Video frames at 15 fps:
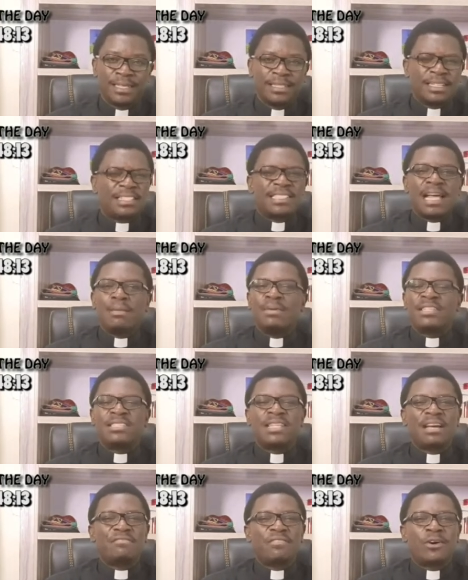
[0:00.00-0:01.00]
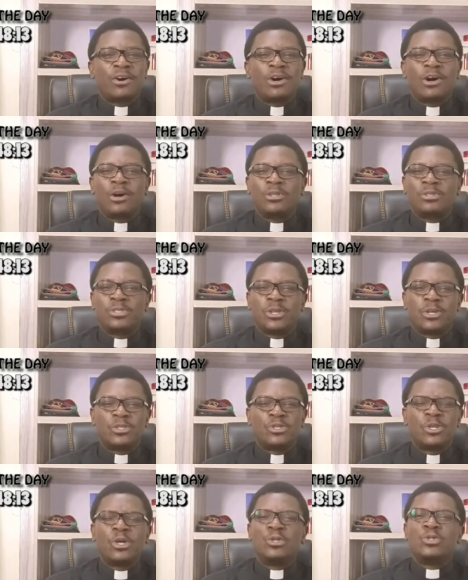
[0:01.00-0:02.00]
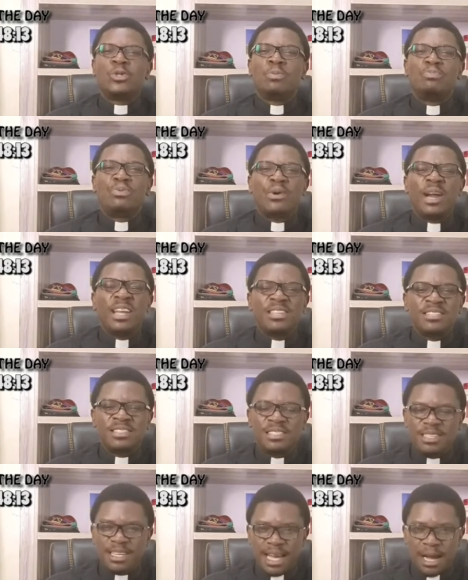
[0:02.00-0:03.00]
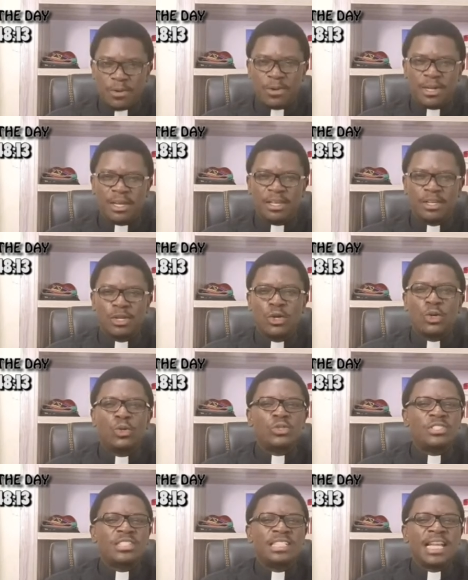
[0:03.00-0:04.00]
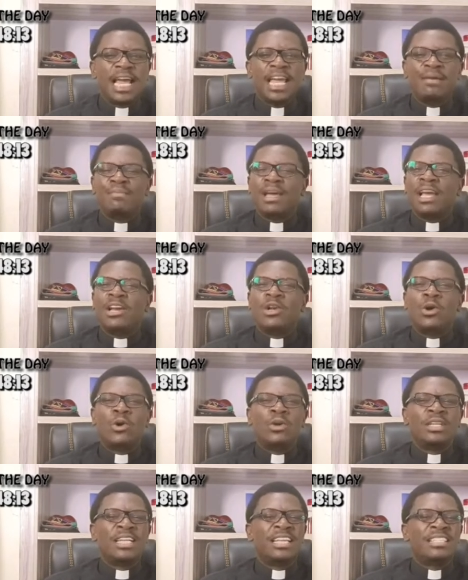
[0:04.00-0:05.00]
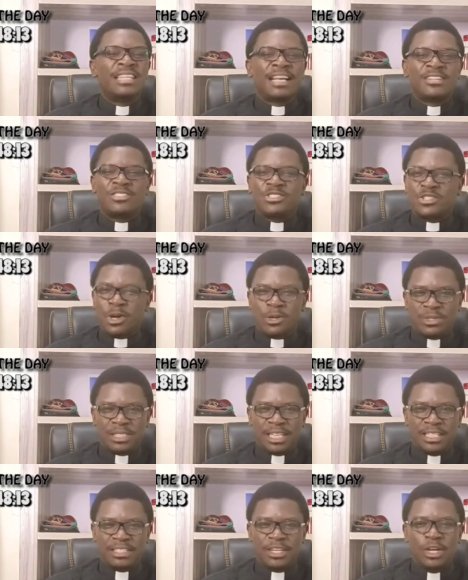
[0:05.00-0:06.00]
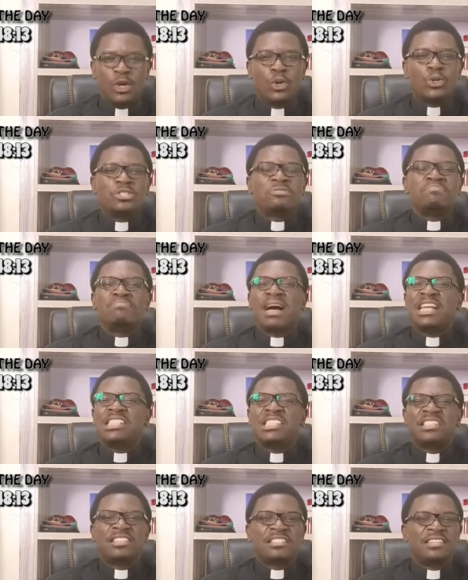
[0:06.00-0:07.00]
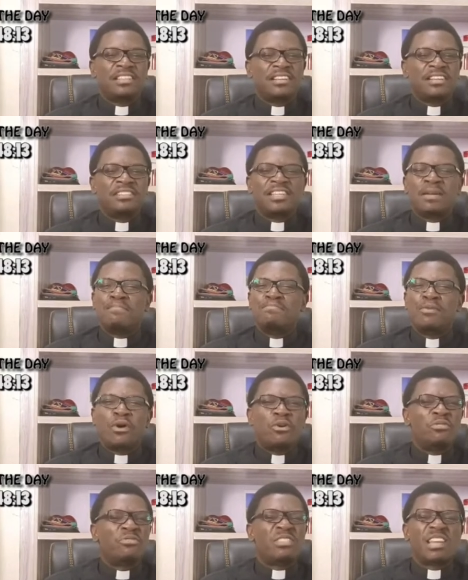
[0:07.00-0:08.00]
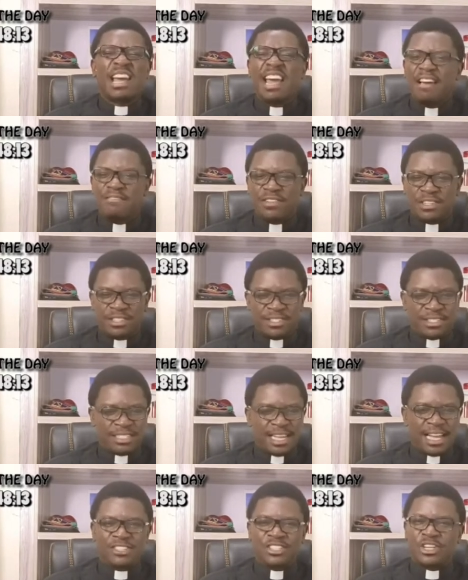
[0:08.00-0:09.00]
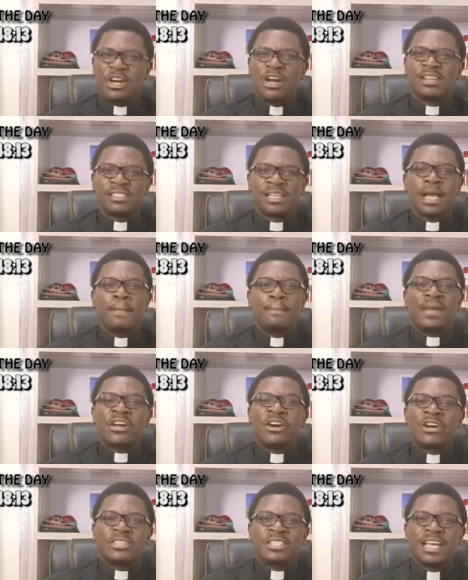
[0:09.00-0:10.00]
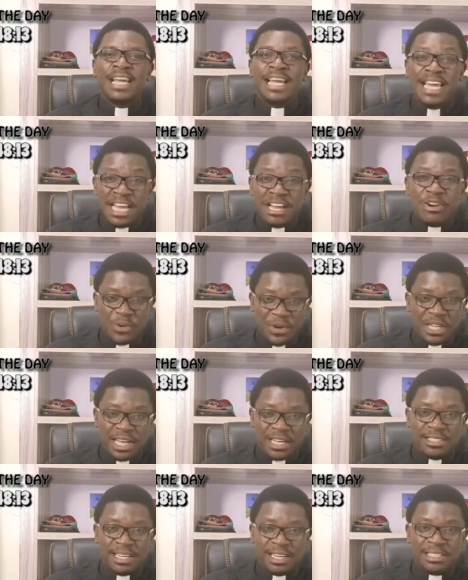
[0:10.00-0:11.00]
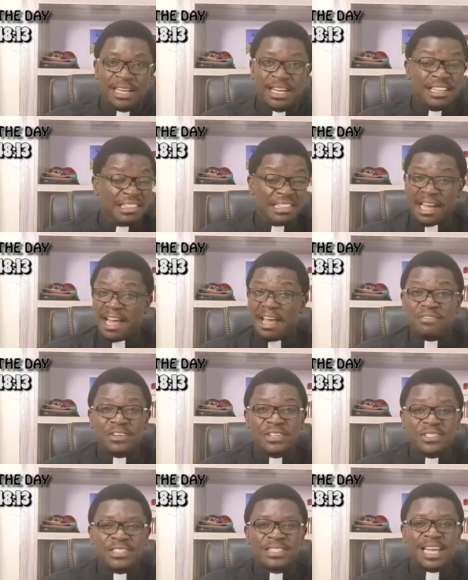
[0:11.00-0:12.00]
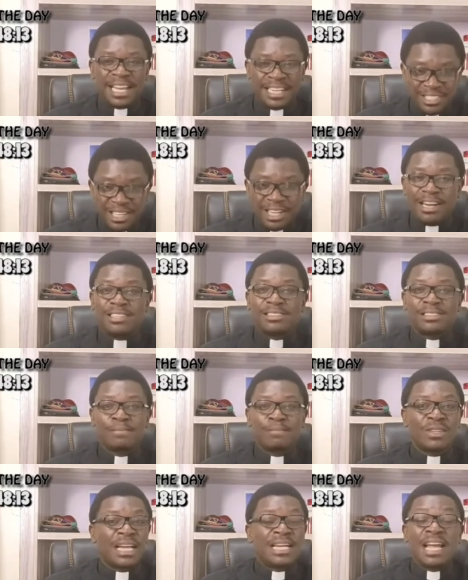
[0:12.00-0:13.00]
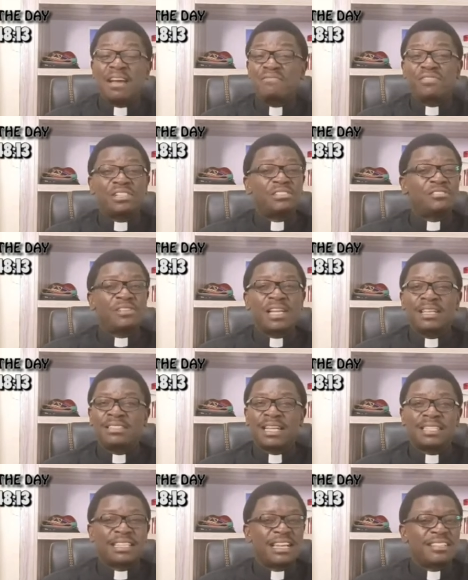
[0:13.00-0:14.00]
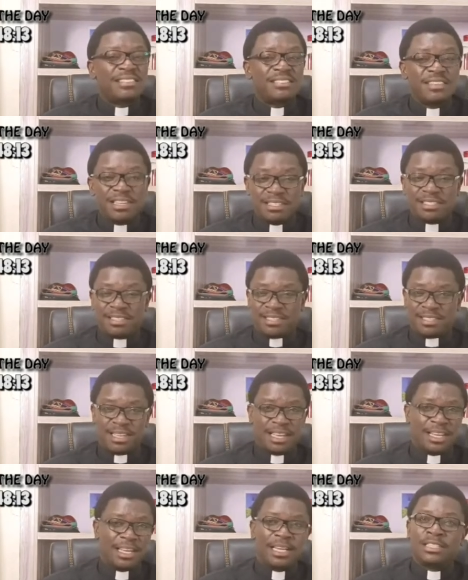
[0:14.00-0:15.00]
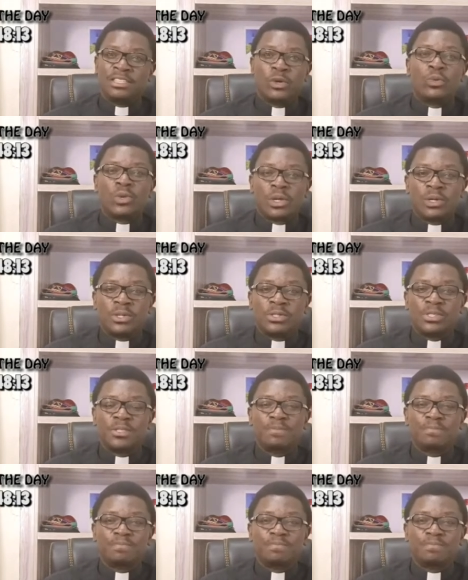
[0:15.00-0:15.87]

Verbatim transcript: The psalmist therefore calls us to praise Yahweh, whose name alone is exalted, whose majesty is above the heavens and earth, because he created the heavens and earth and everything that exists in the world.